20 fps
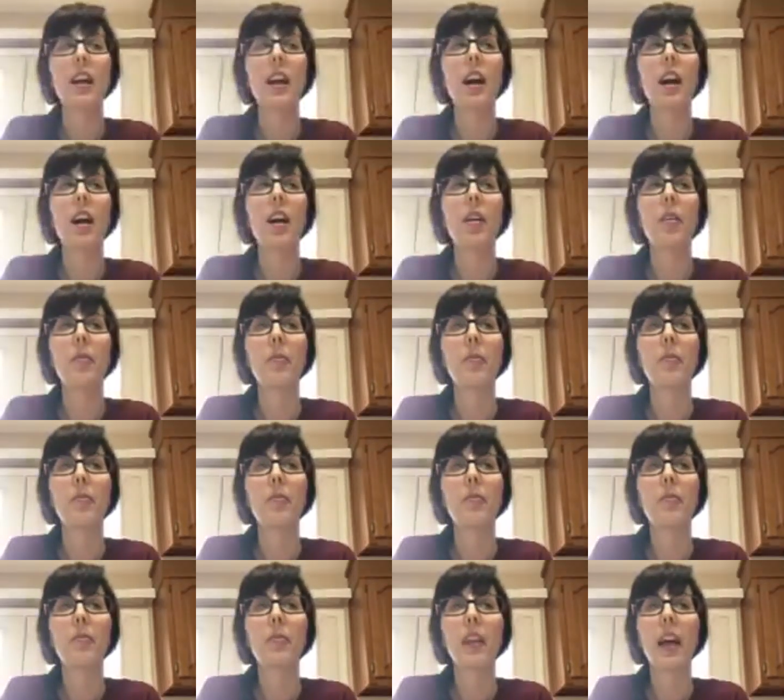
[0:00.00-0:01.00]

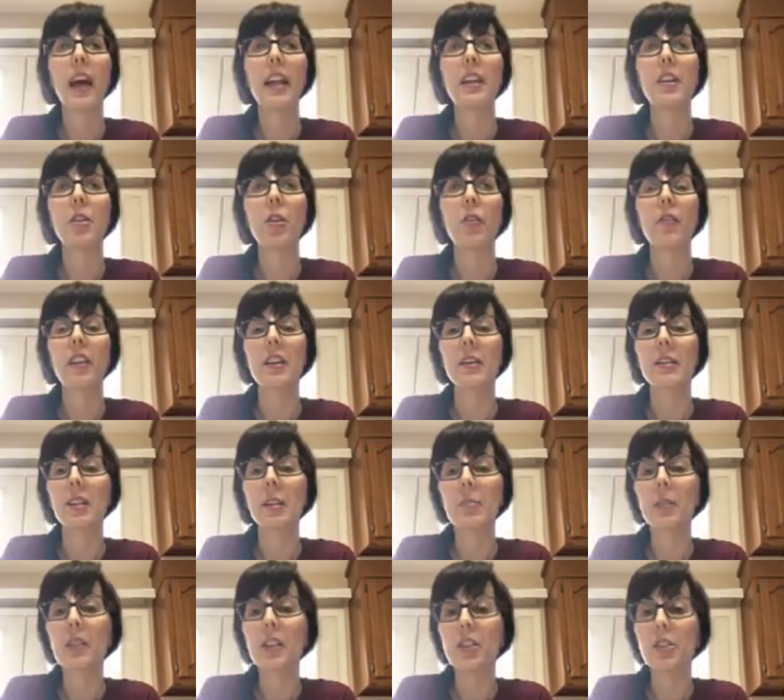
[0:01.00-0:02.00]
I didn't know if that's
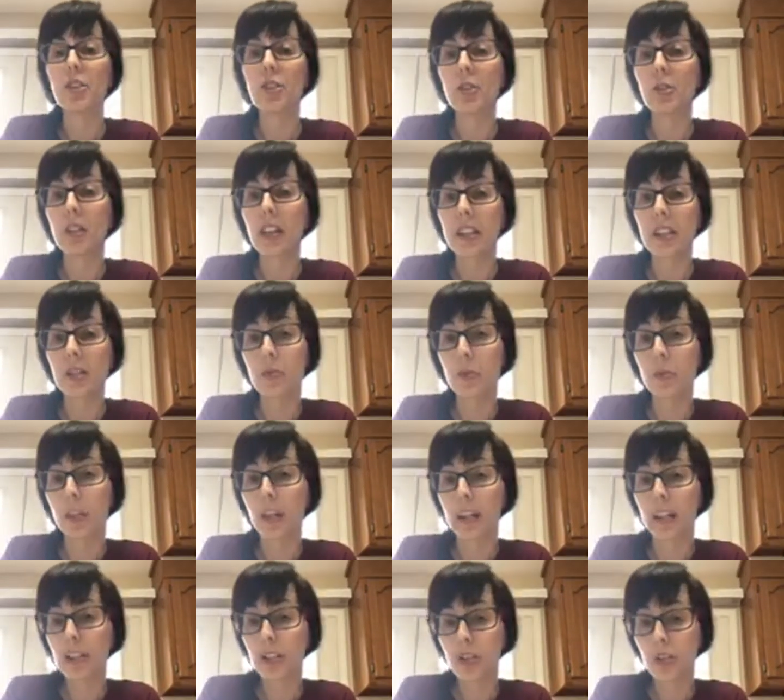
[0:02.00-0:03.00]
something that you ladies would
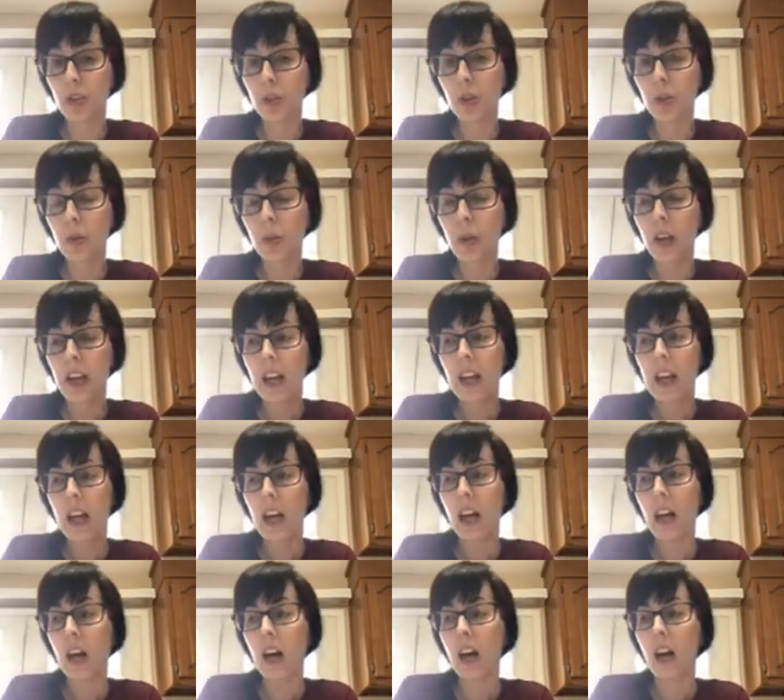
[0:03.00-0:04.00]
like to do,
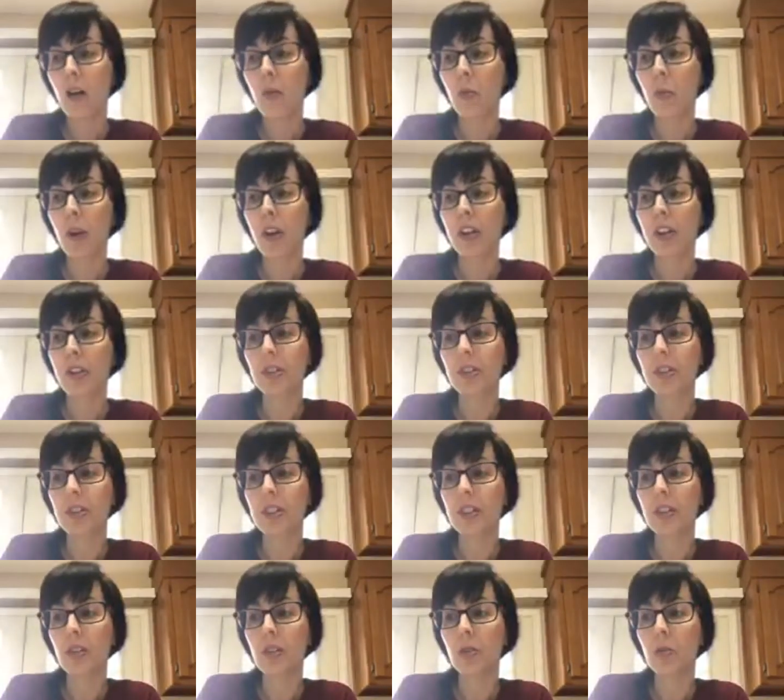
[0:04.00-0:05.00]
where you
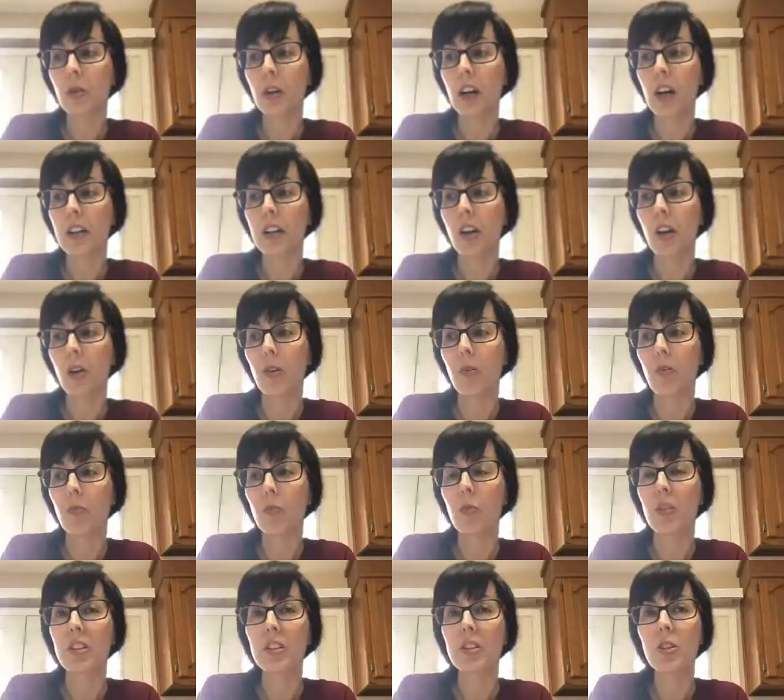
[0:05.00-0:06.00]
still, I know
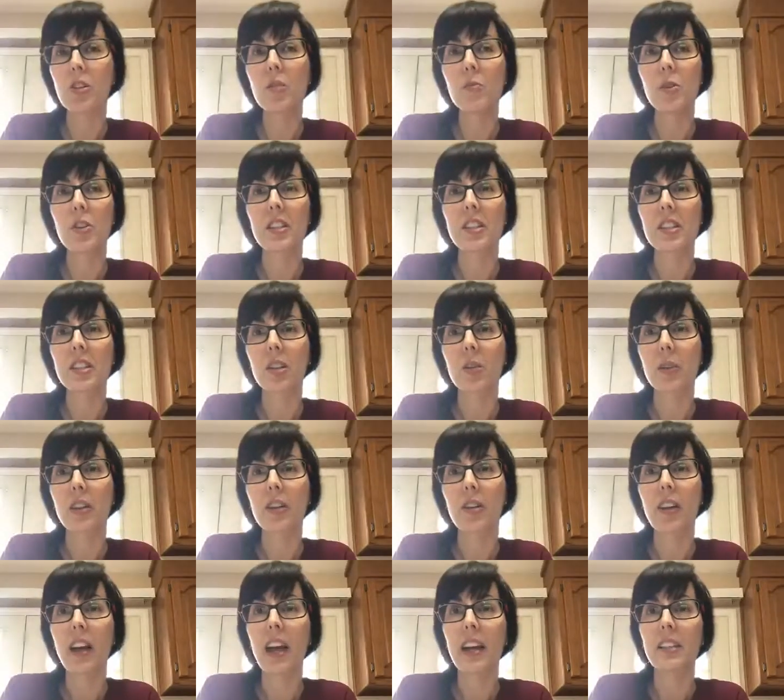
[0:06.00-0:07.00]
with Zoom you can still
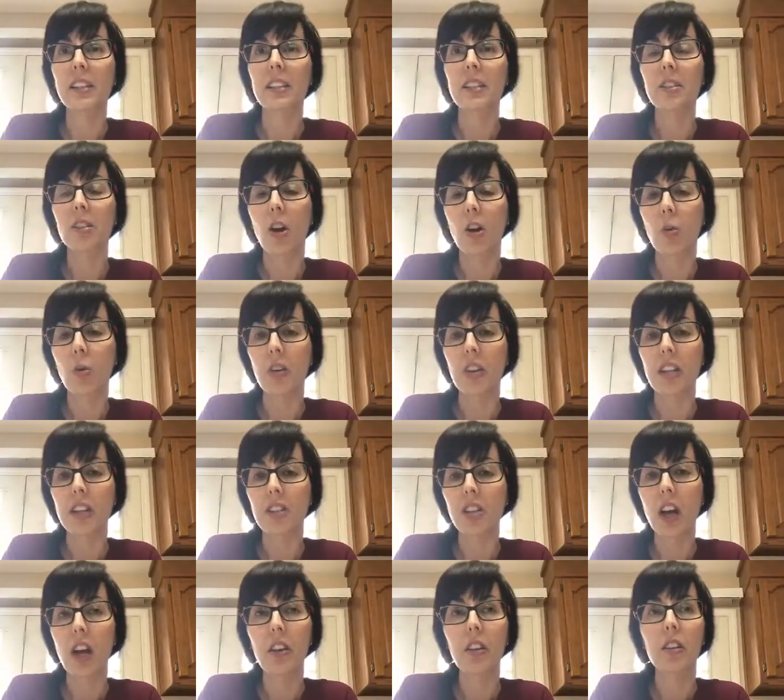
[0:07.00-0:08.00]
interact and talk with each
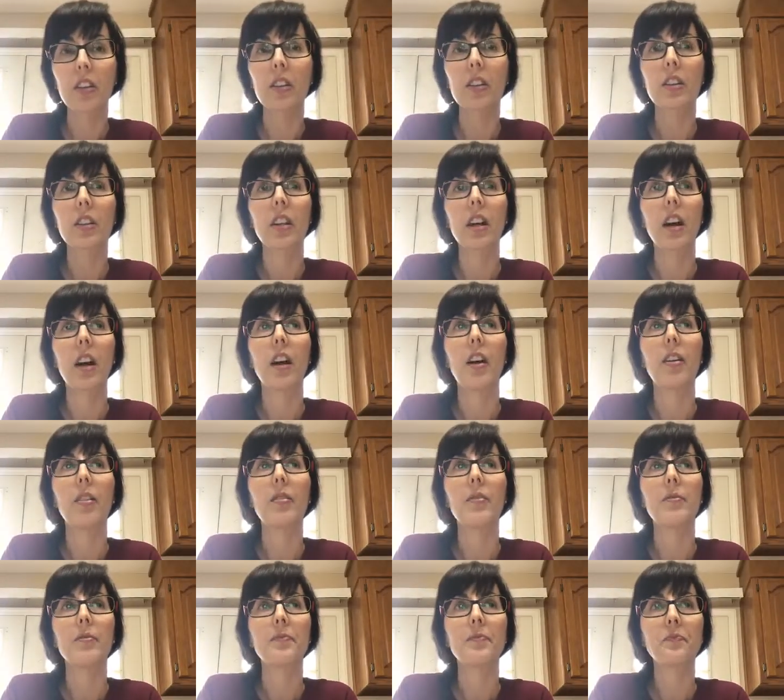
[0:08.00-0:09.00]
other.
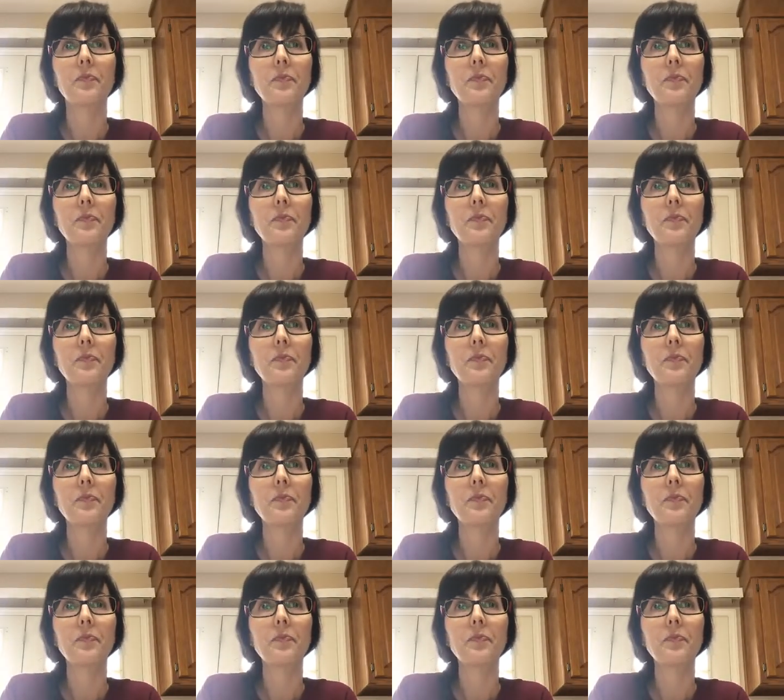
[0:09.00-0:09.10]
I